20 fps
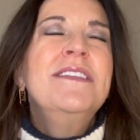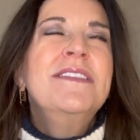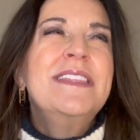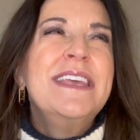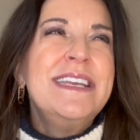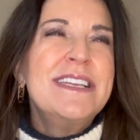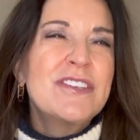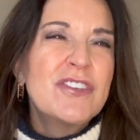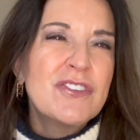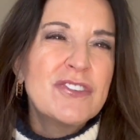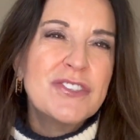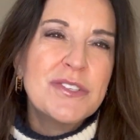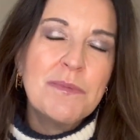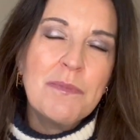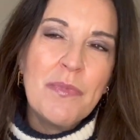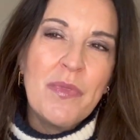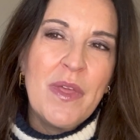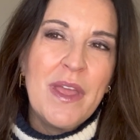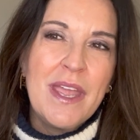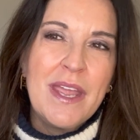these are
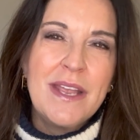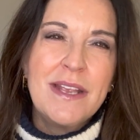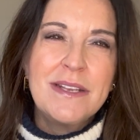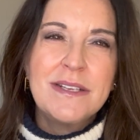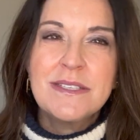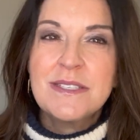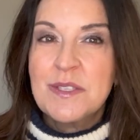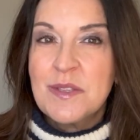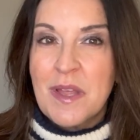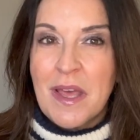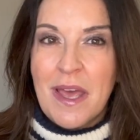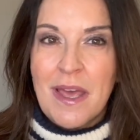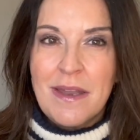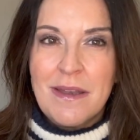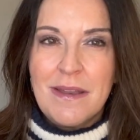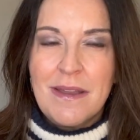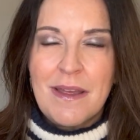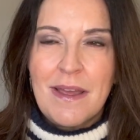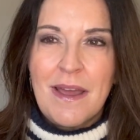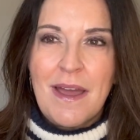some things that
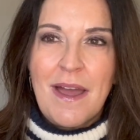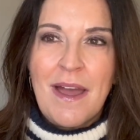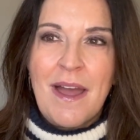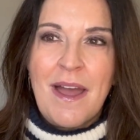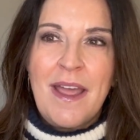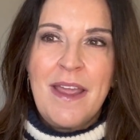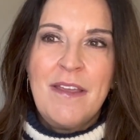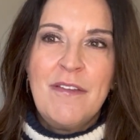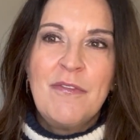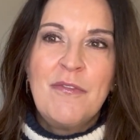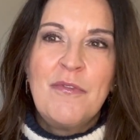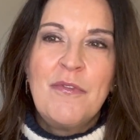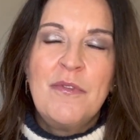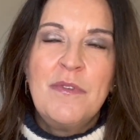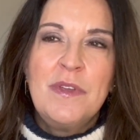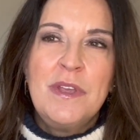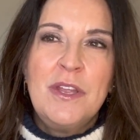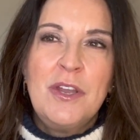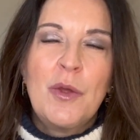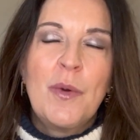I've,
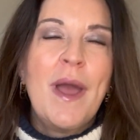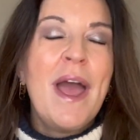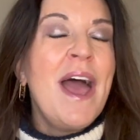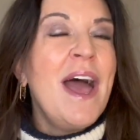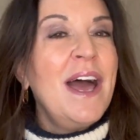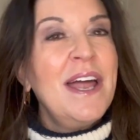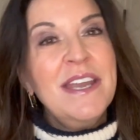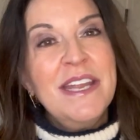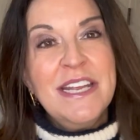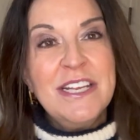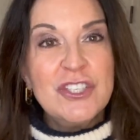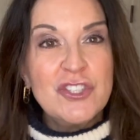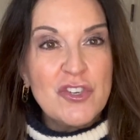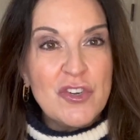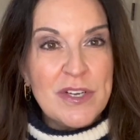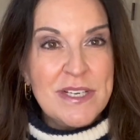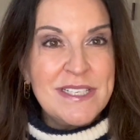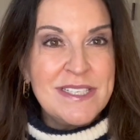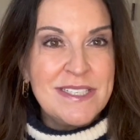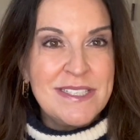you know, had
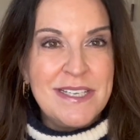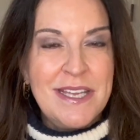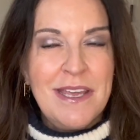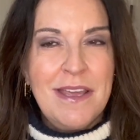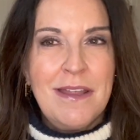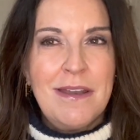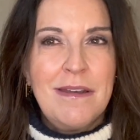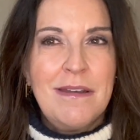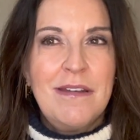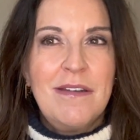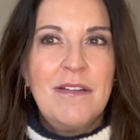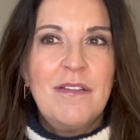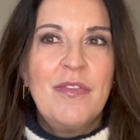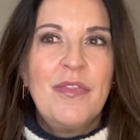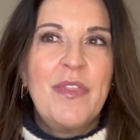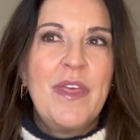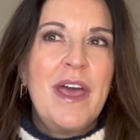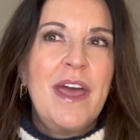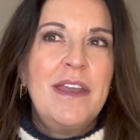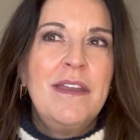interest
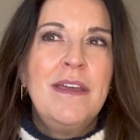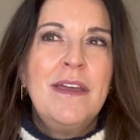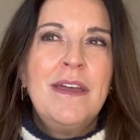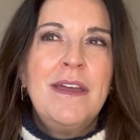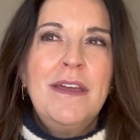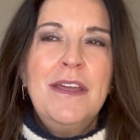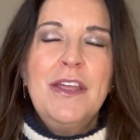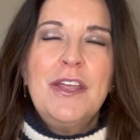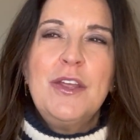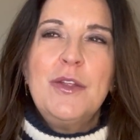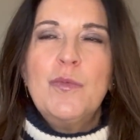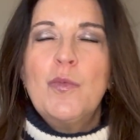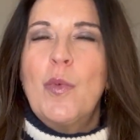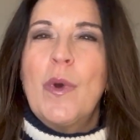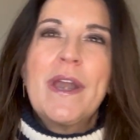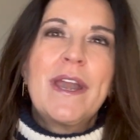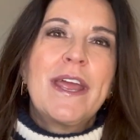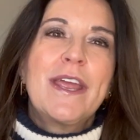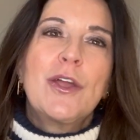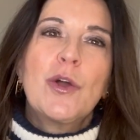in, that when I